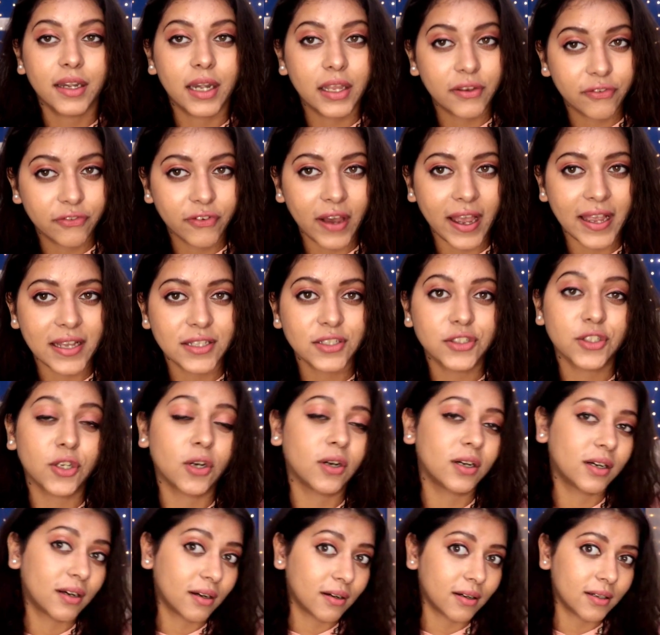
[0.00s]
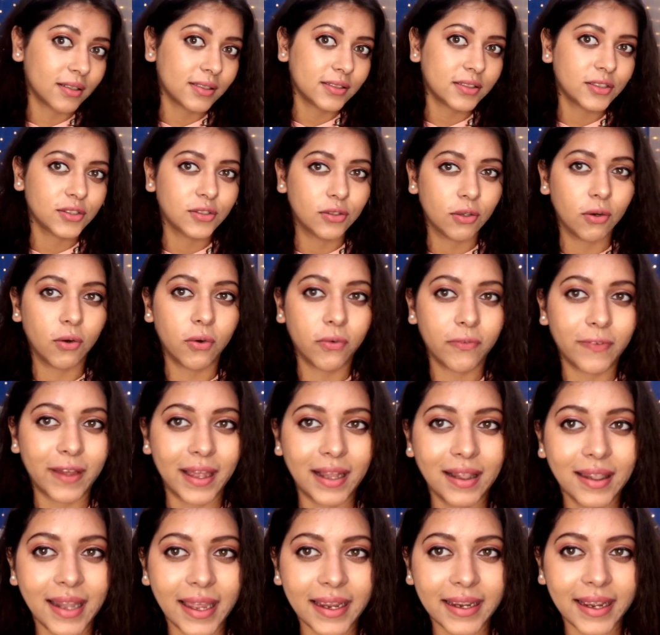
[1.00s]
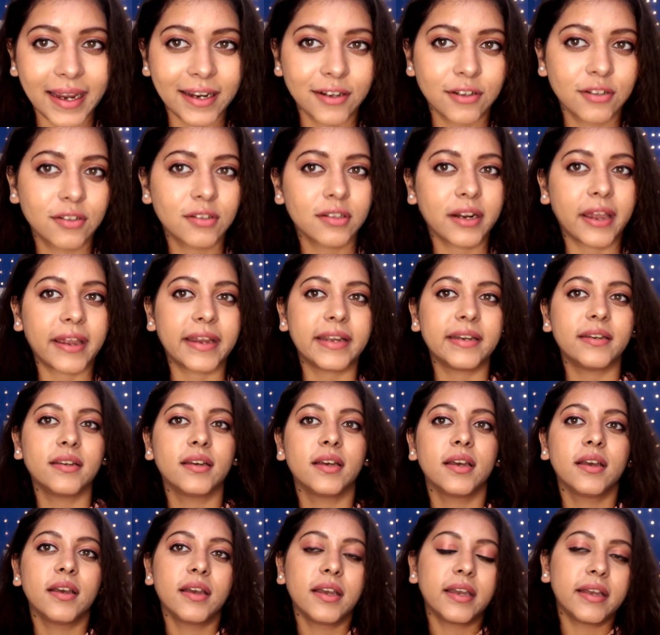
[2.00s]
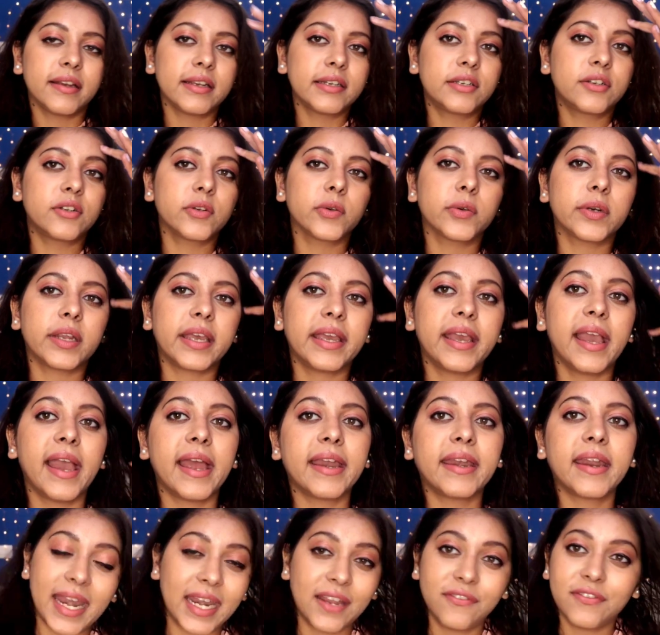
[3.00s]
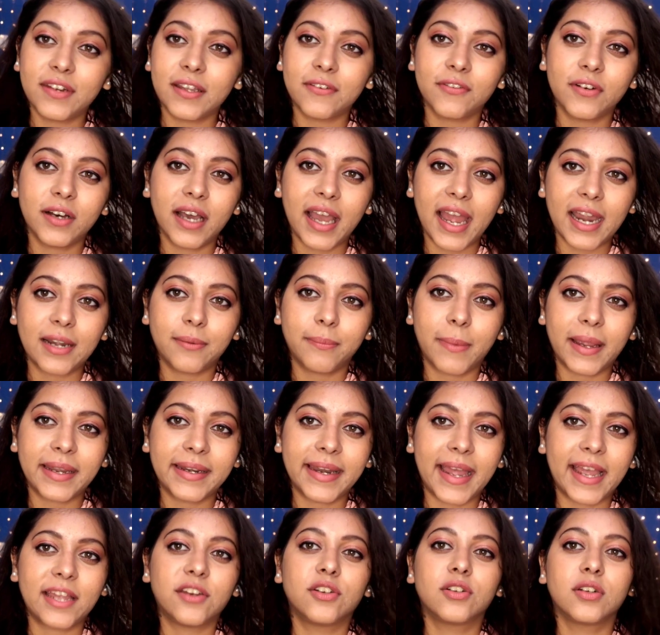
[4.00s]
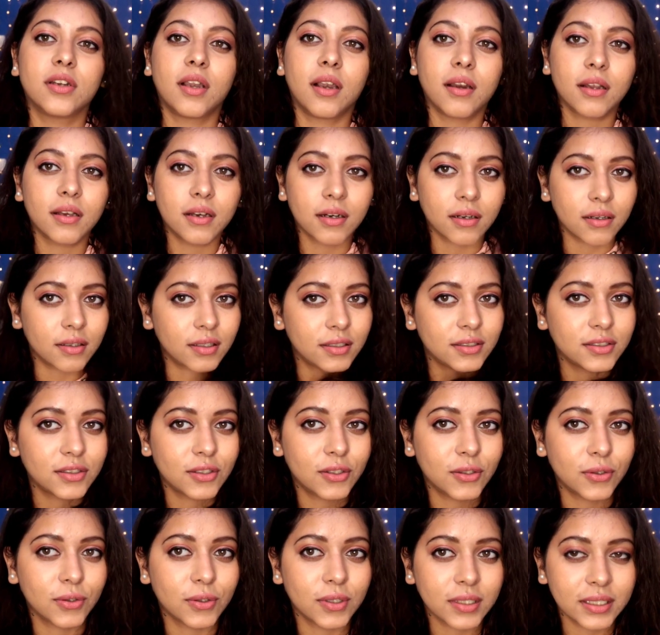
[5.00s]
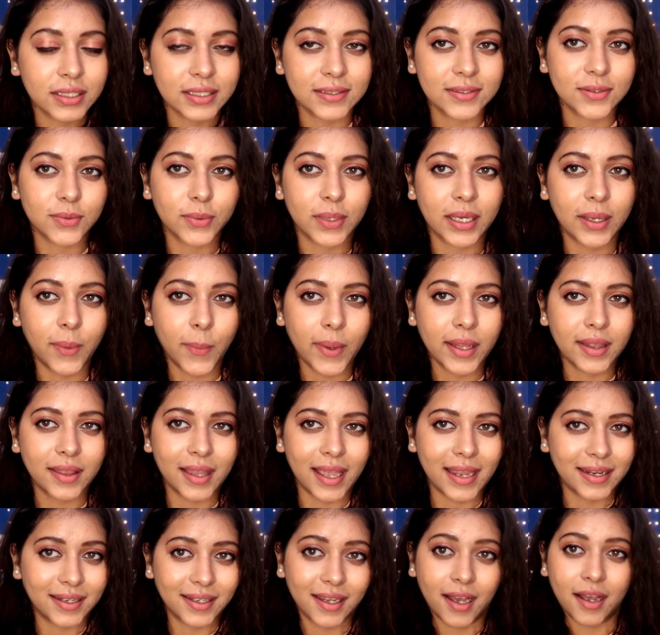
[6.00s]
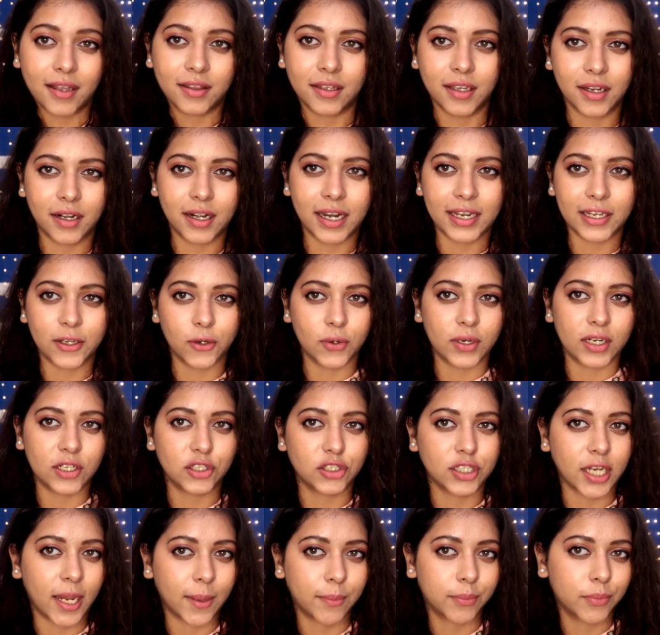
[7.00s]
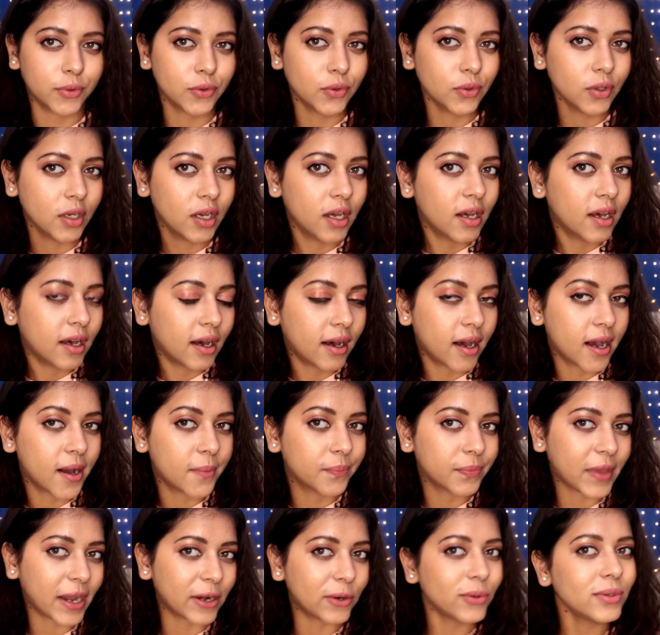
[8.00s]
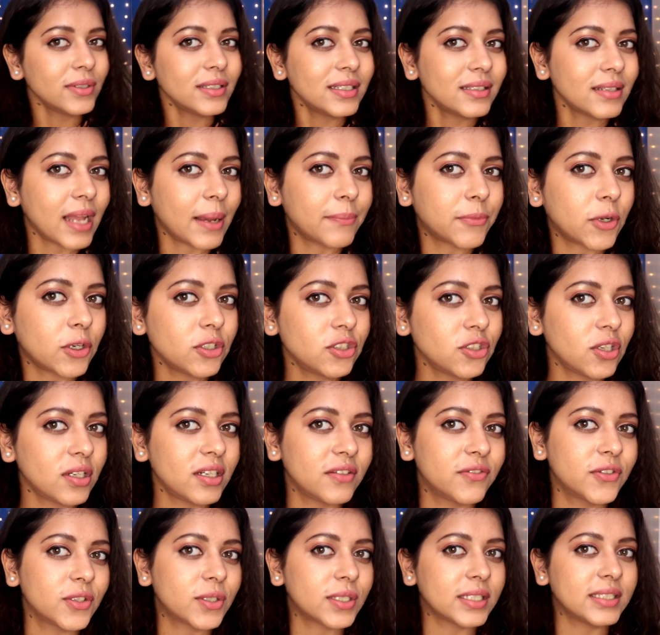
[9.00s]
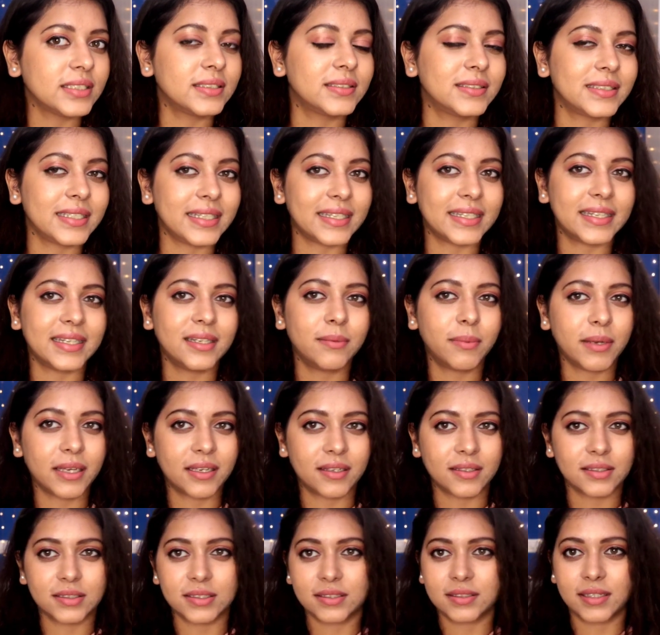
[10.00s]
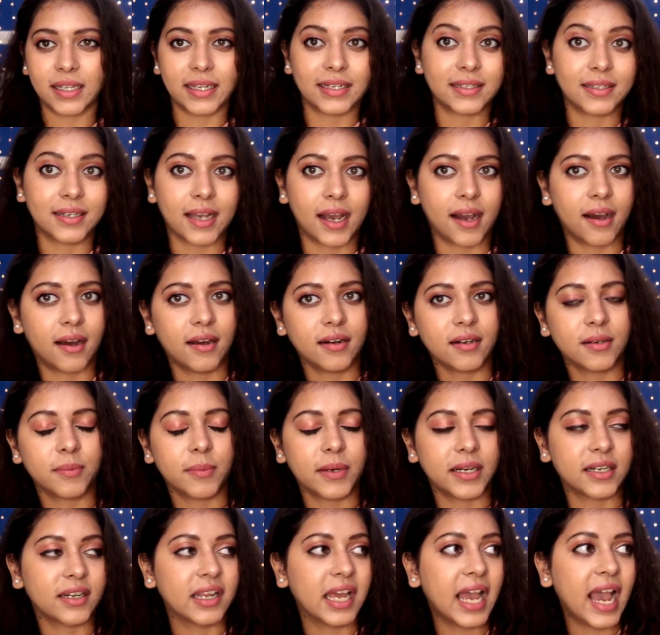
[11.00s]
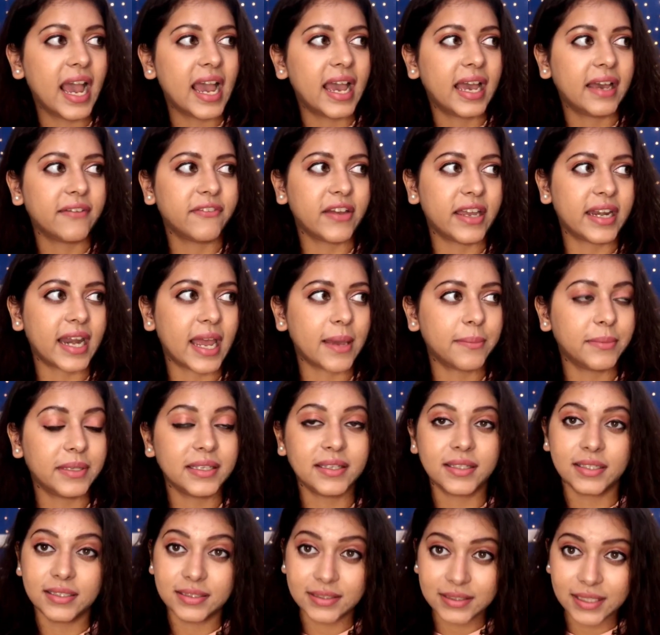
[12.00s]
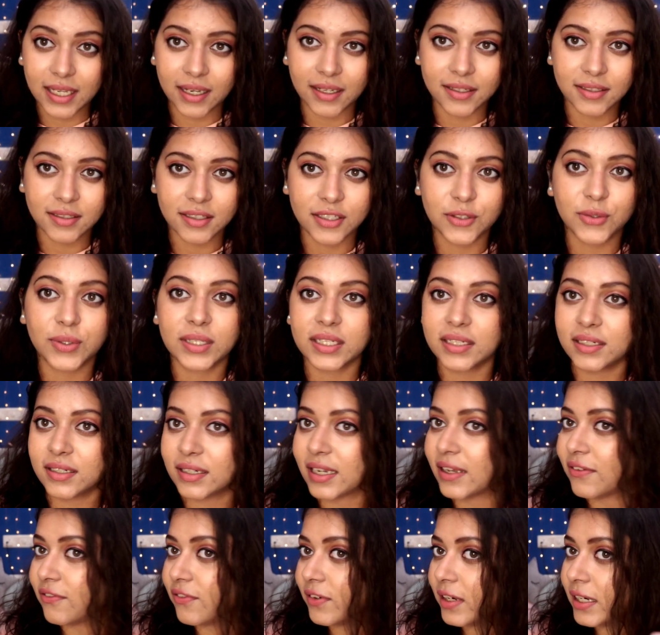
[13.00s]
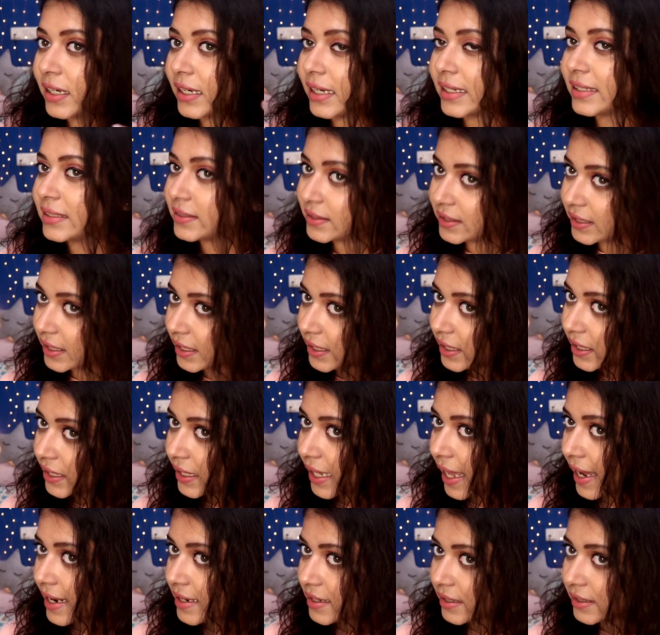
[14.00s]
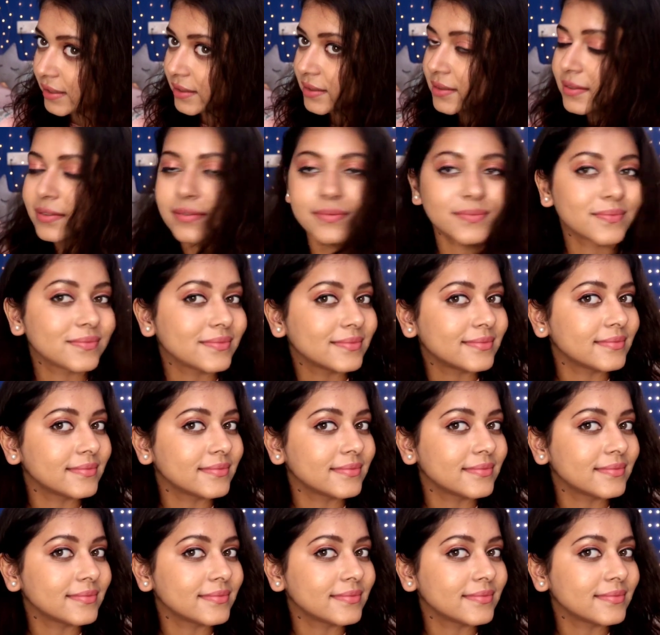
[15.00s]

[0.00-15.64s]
defines your curls so well. Like I tried it today and I've never had my natural curls look this way with any other regular shampoo. I'm not sure if you can see it because it's like dark, but when I'm in the sun you can definitely see it, that it's